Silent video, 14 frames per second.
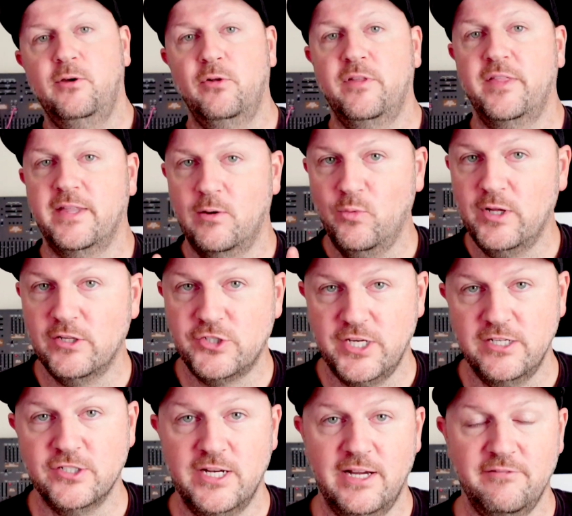only thing that will
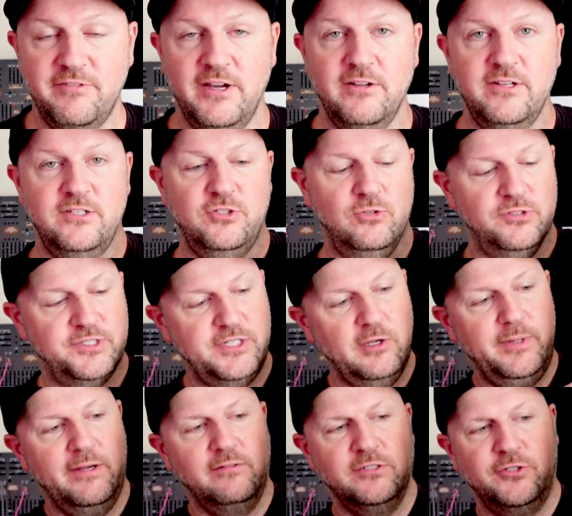change that I found is you'll still
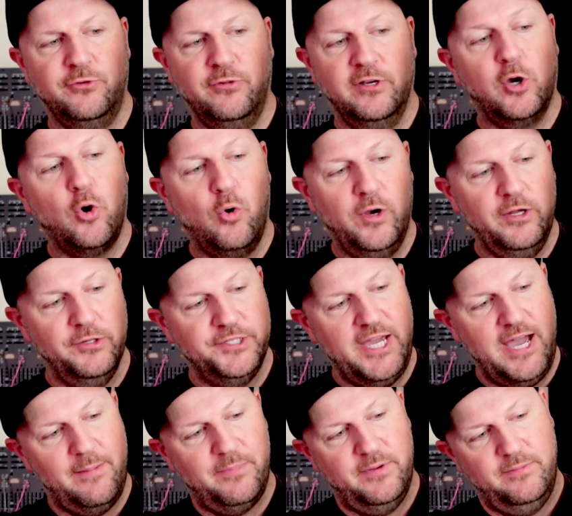be able to do the
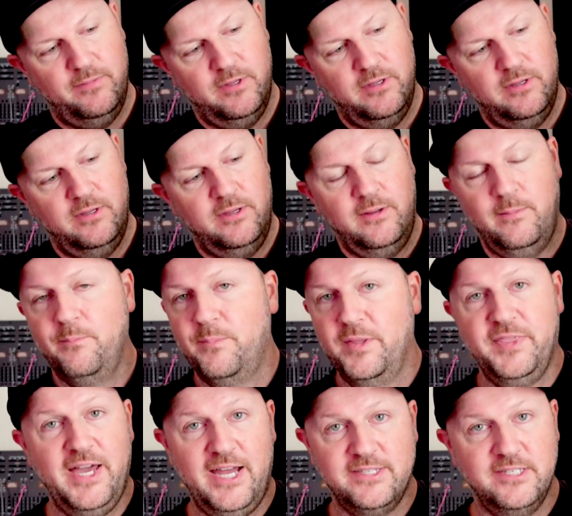Coil-Tap,
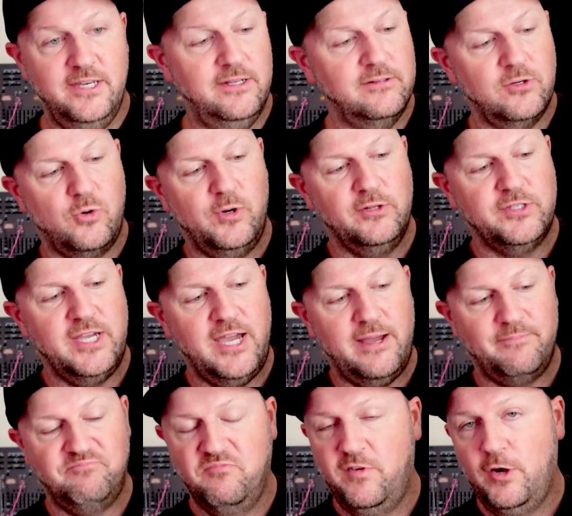but that's it.
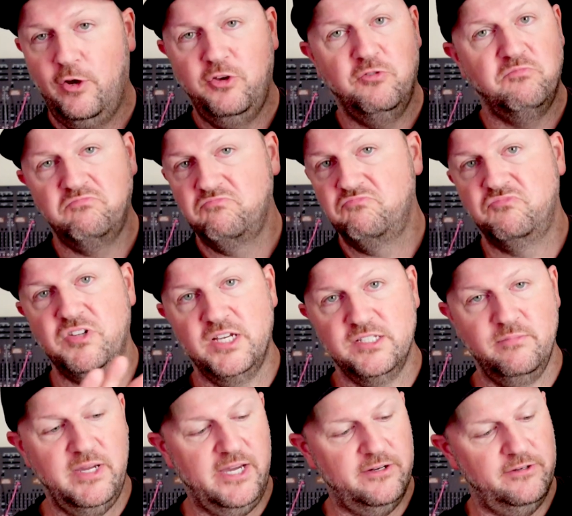Coil-Tap, volume,
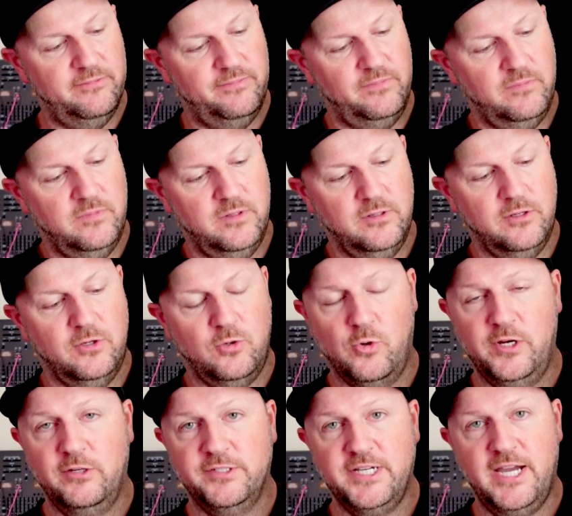doesn't matter.
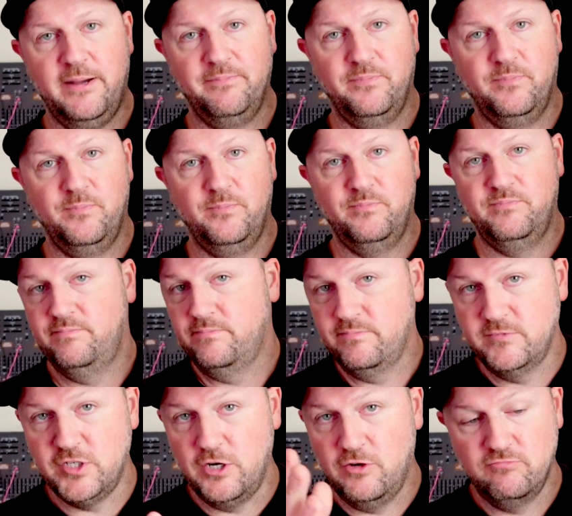Coil-Tap,
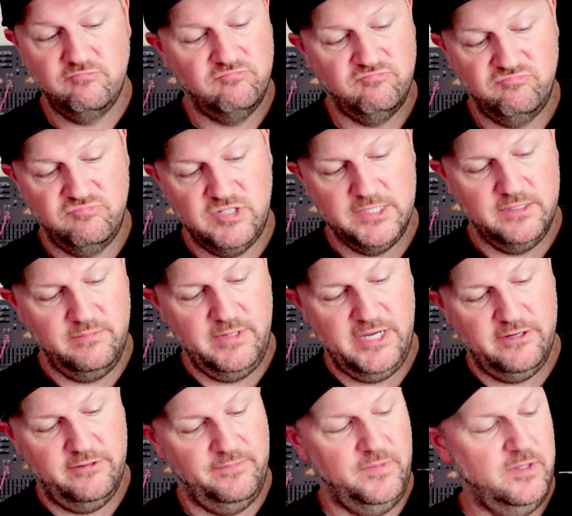tone, doesn't
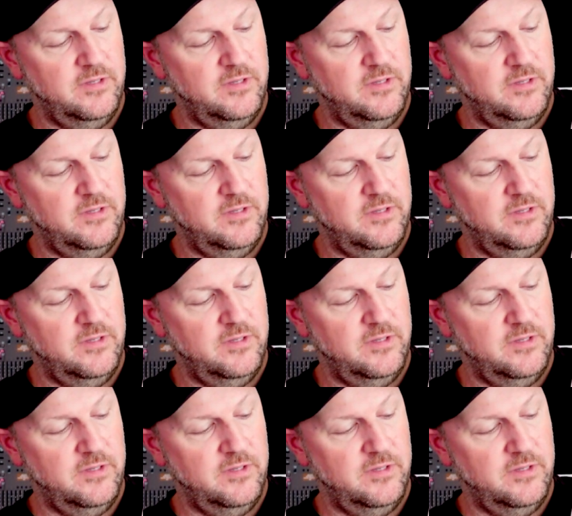matter.